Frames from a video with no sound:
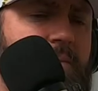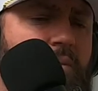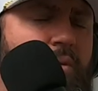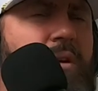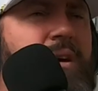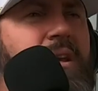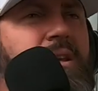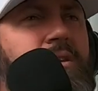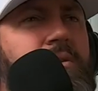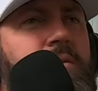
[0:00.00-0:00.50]
well
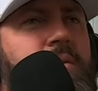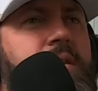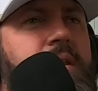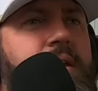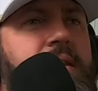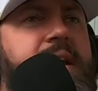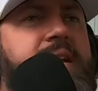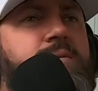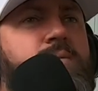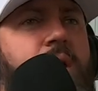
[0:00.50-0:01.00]
you
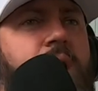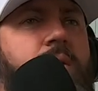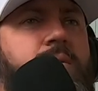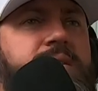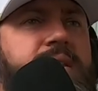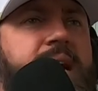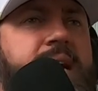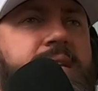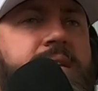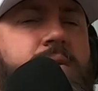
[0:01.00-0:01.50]
that's why I was
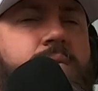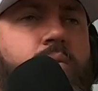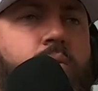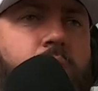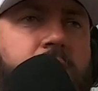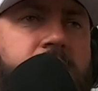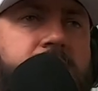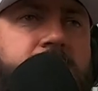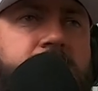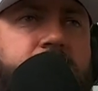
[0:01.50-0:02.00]
asking
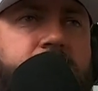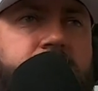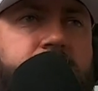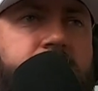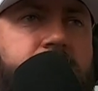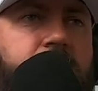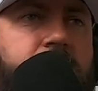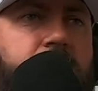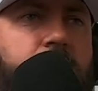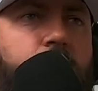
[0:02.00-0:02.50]
what is
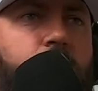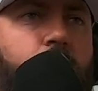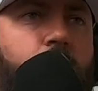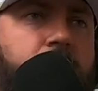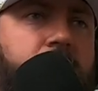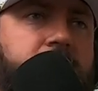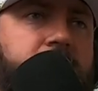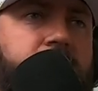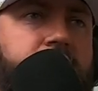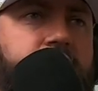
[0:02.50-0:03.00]
the
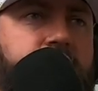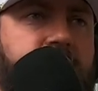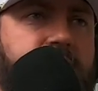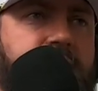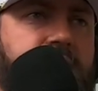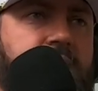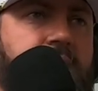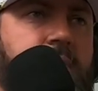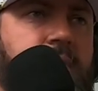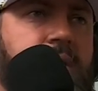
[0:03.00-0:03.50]
what is the
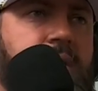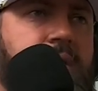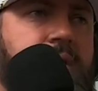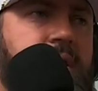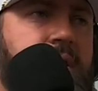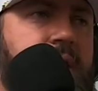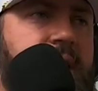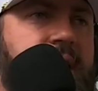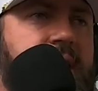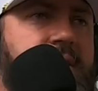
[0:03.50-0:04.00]
shift in the
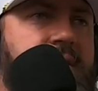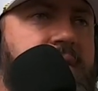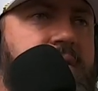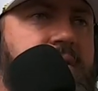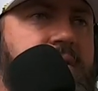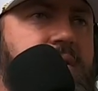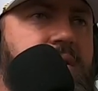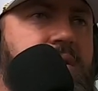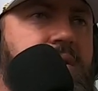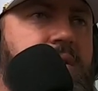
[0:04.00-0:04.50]
military? I guess this
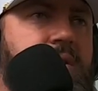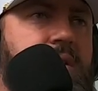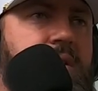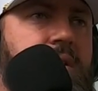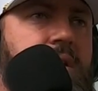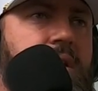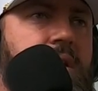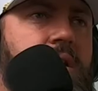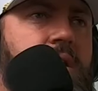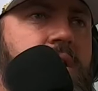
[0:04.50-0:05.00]
is a good
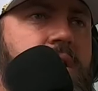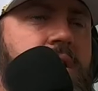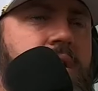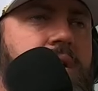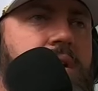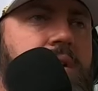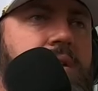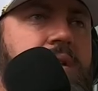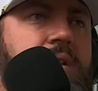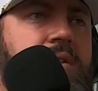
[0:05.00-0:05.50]

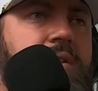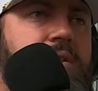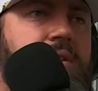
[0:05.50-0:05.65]
this